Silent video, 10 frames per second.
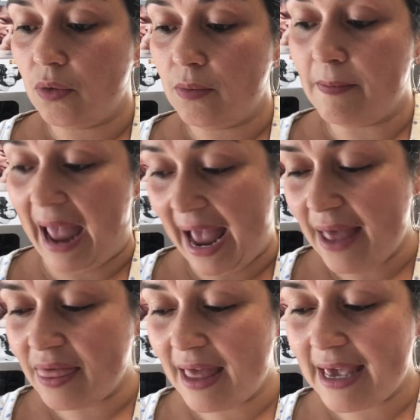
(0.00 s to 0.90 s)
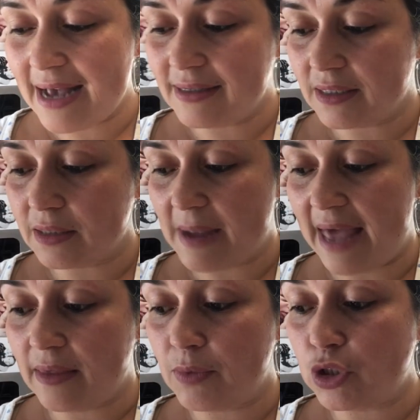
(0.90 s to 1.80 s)
math, I guess, because
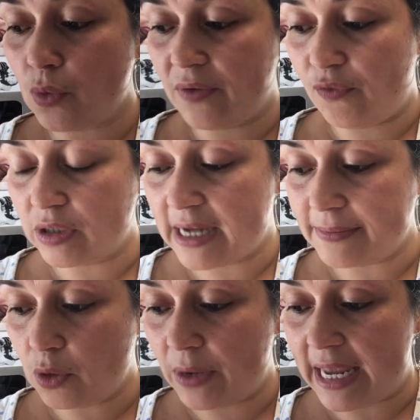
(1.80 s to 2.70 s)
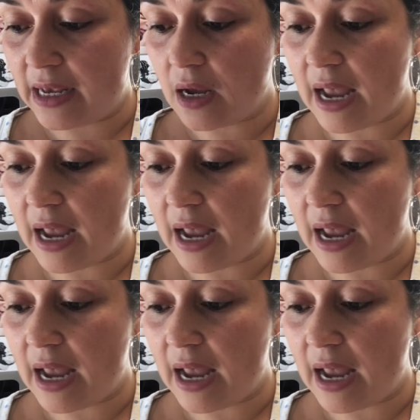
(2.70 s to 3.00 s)
math we're doing 4 times a week,